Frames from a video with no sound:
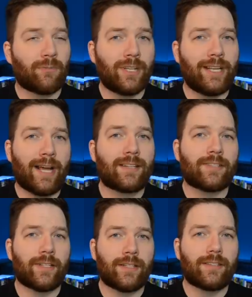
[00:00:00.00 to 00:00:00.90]
really
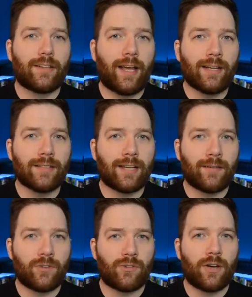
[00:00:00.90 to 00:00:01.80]
excellent as
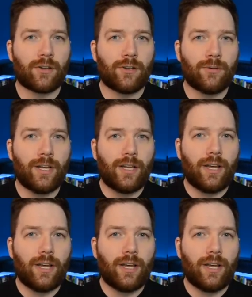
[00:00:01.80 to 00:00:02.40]
Ivan Drago.